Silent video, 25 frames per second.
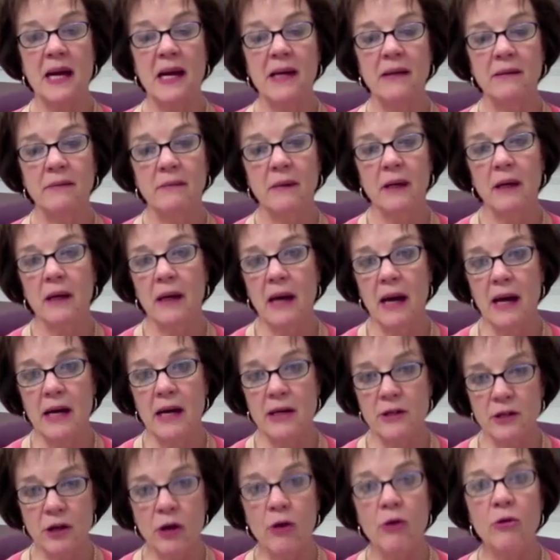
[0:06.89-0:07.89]
I
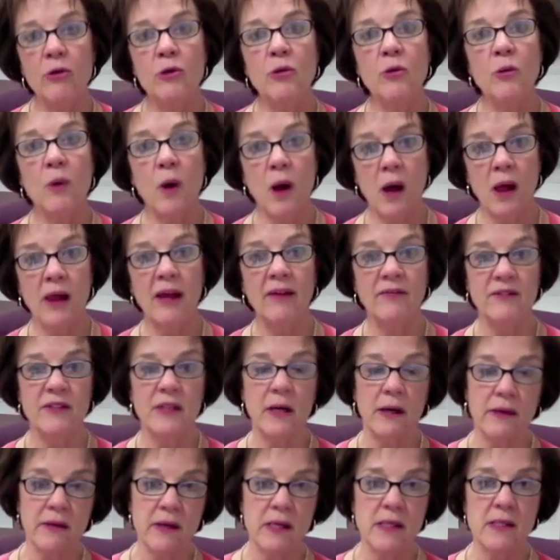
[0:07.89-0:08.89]
know you all have
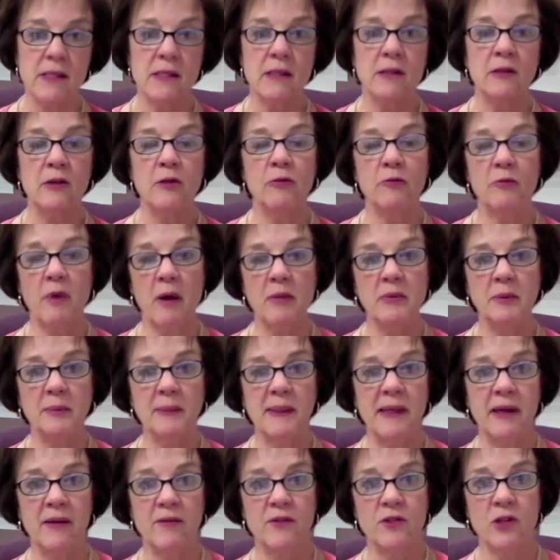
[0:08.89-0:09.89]
done this and you
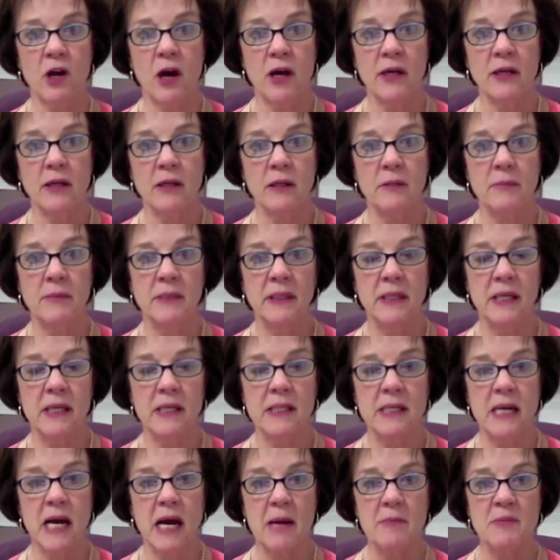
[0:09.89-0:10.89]
probably have taught it a million
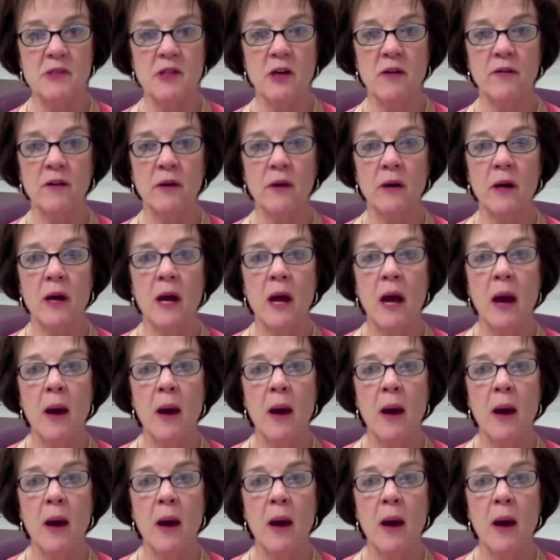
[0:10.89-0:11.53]
times over,